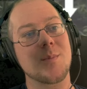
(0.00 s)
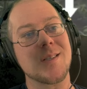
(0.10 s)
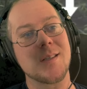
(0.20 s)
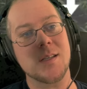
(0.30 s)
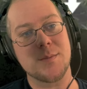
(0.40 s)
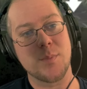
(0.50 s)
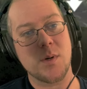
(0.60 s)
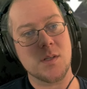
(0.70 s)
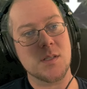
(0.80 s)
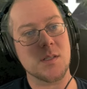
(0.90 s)
Sticks
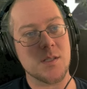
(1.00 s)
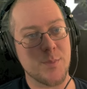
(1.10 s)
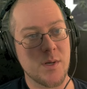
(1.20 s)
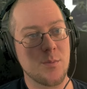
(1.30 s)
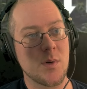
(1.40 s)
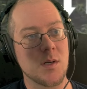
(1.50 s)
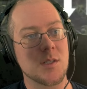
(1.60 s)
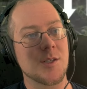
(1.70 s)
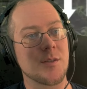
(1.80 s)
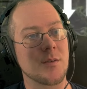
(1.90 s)
books, the Spear books, you're